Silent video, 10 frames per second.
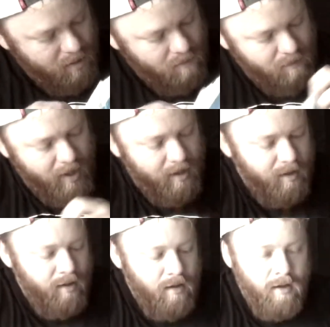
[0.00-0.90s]
all right,
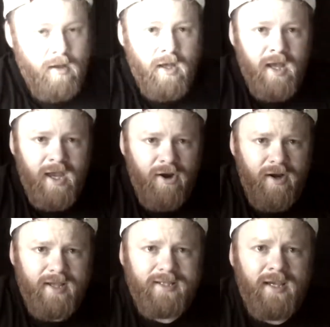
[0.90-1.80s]
here it
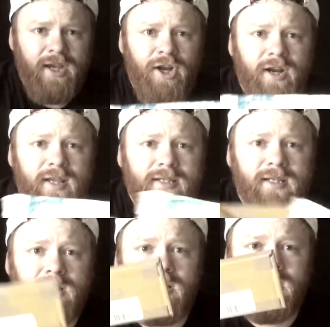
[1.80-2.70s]

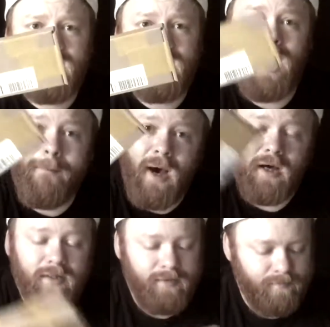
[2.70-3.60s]
is, a
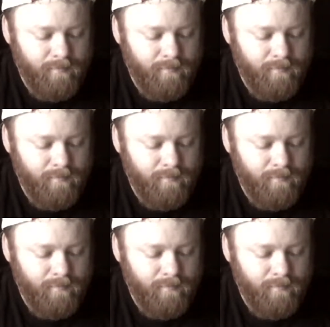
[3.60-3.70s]
box.